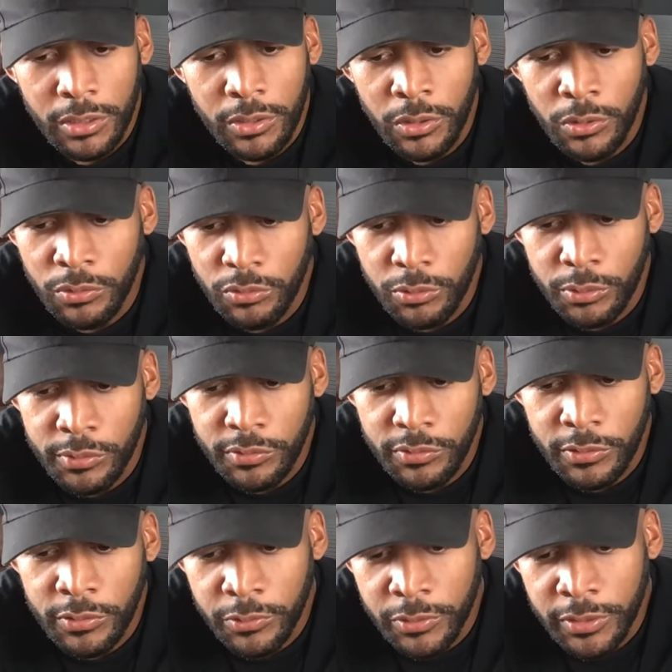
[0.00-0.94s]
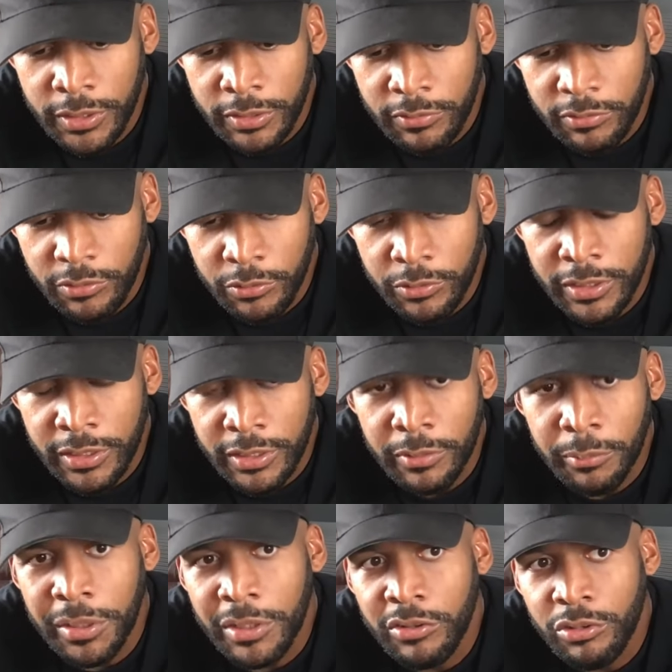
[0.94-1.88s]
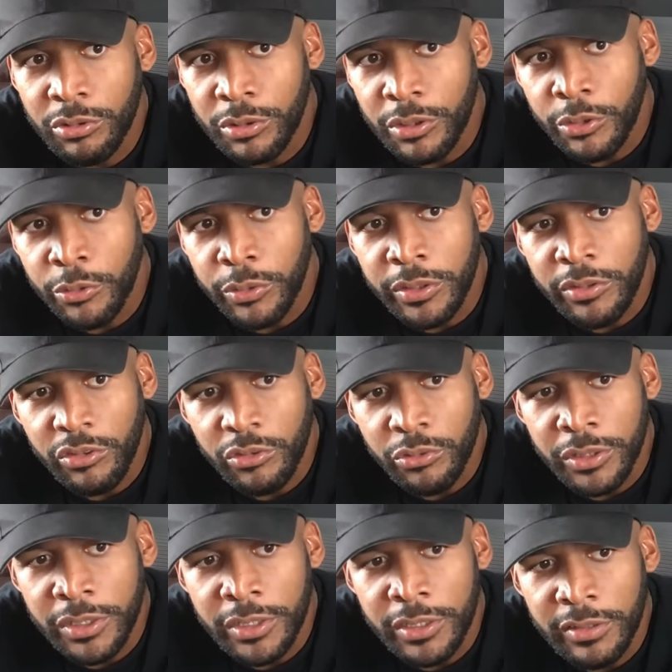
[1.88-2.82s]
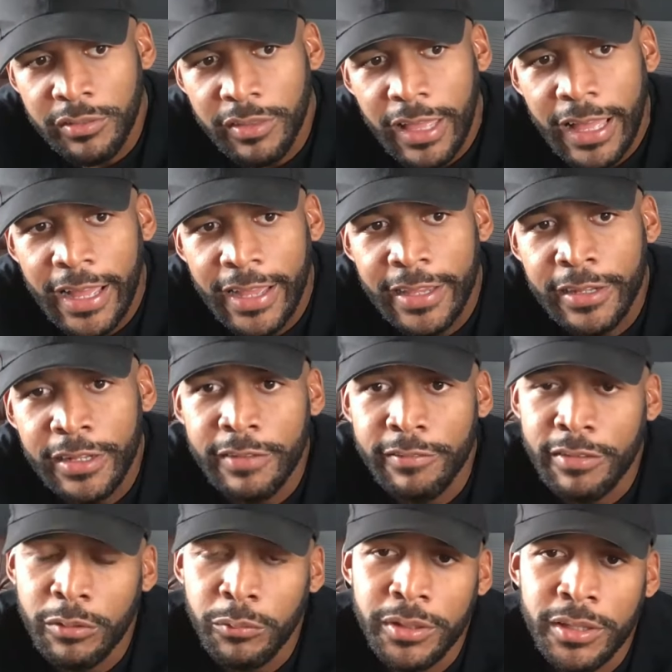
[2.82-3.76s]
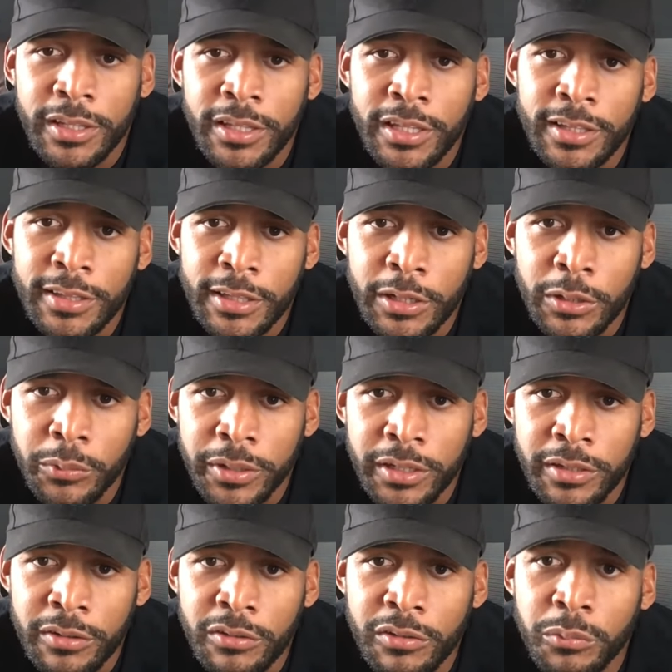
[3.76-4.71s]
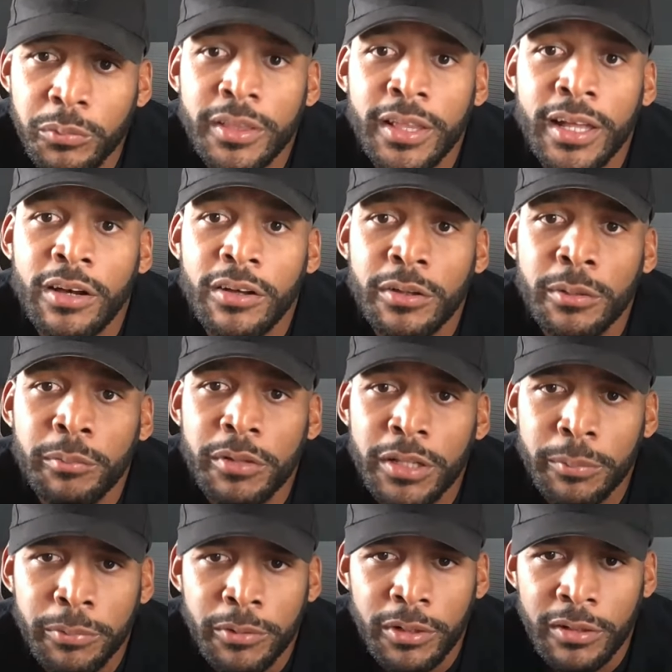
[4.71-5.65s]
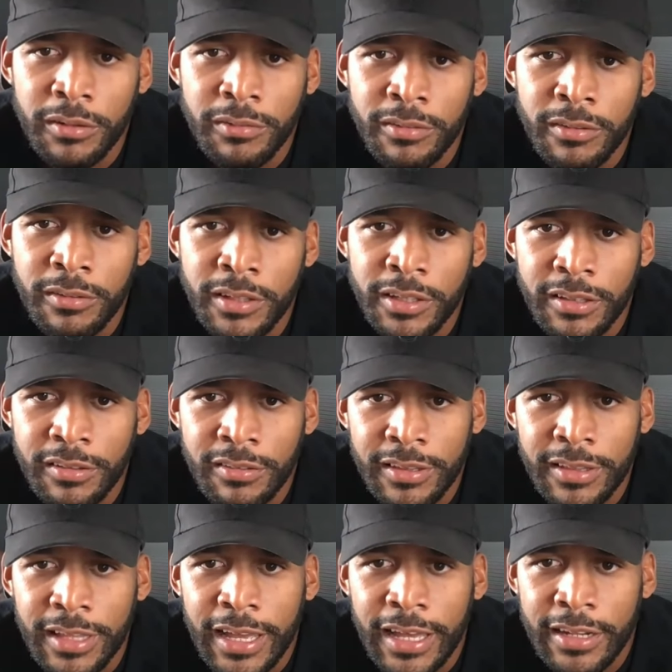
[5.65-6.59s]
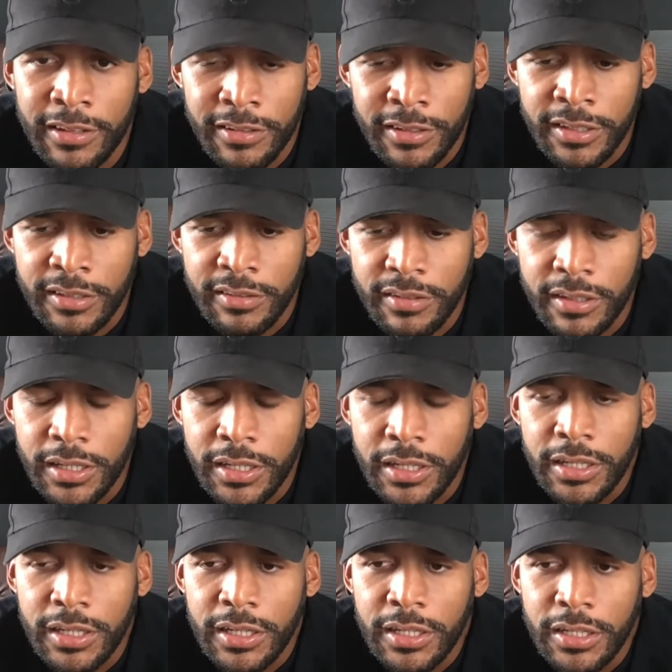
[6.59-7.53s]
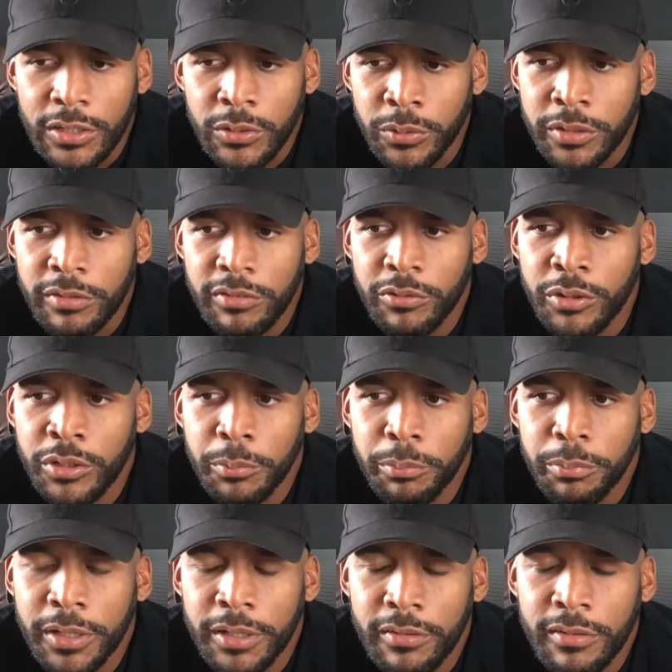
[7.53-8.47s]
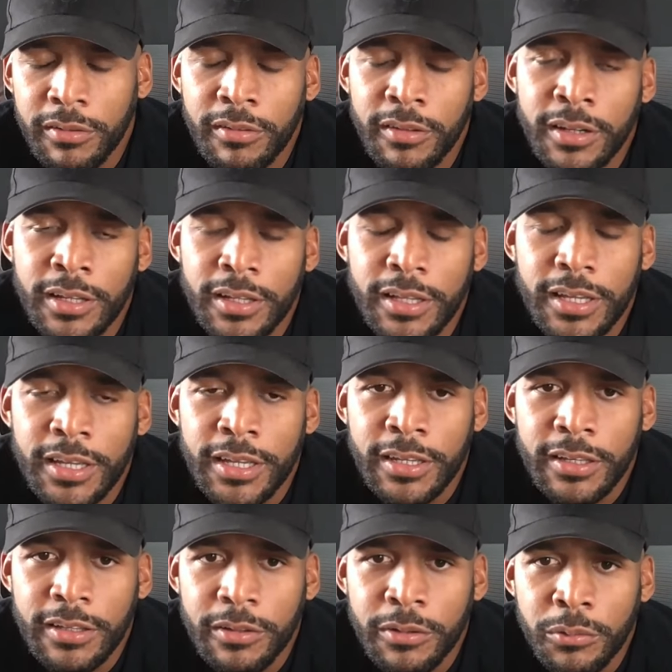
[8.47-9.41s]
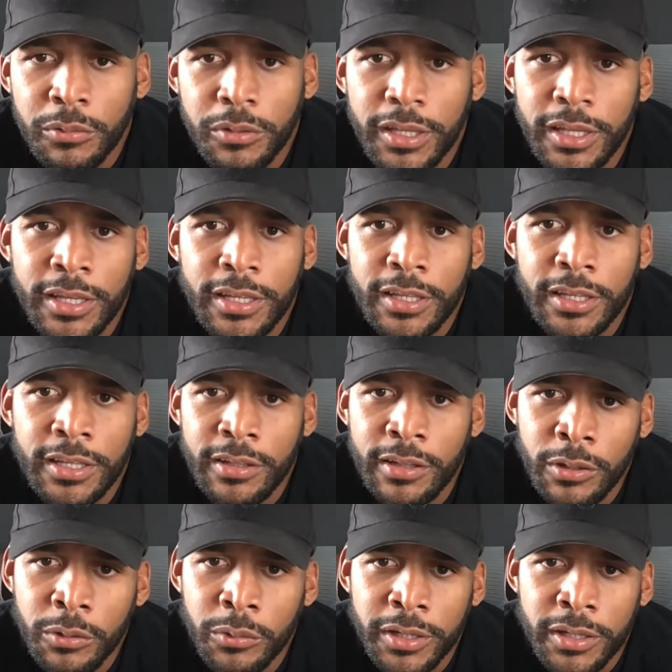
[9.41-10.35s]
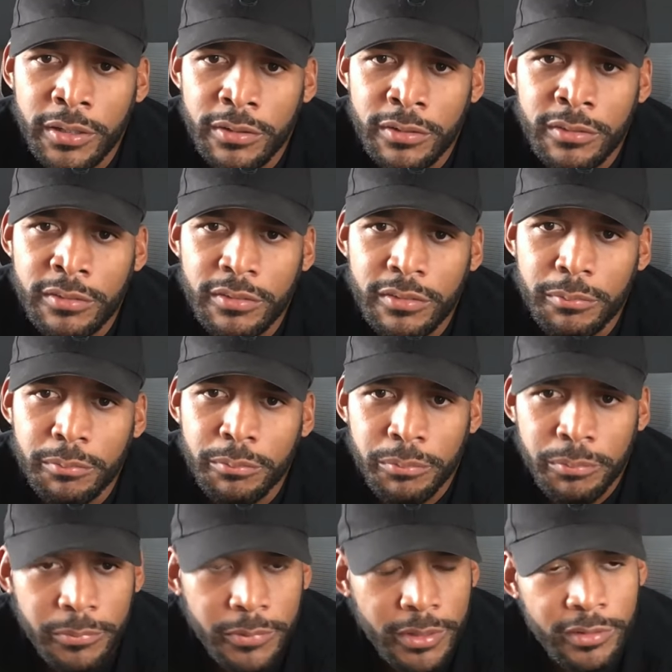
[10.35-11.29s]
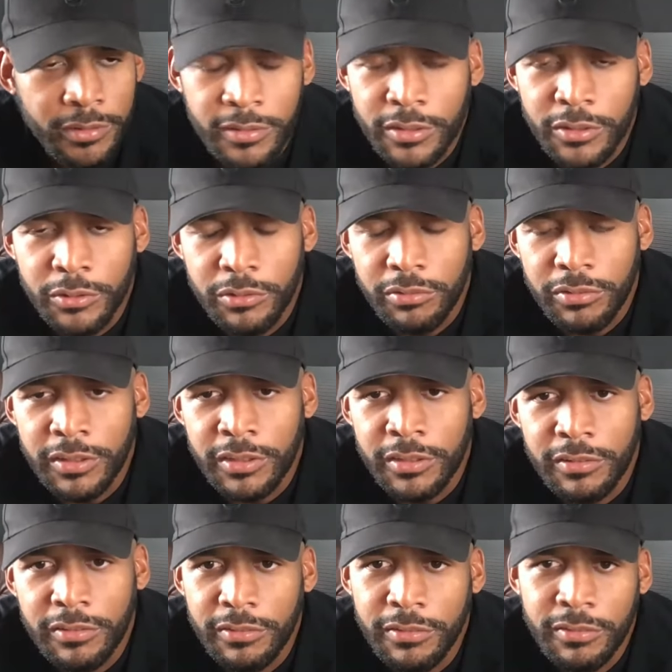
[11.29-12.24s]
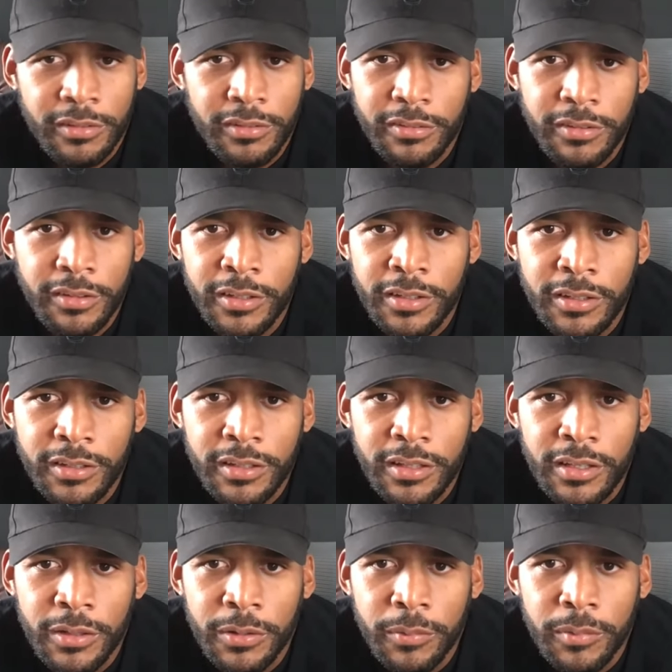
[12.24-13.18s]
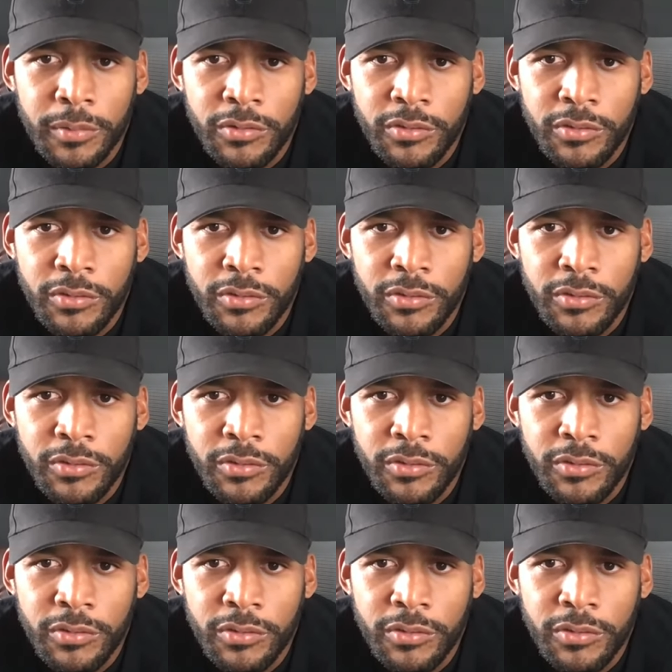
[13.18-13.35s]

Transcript: goes towards the green screen and making sure the green screen is high enough that we can get low angles without him clipping on the ceiling. Because a lot of these green screen places in LA, you can't get low angles because then you'll see the ceiling. Right.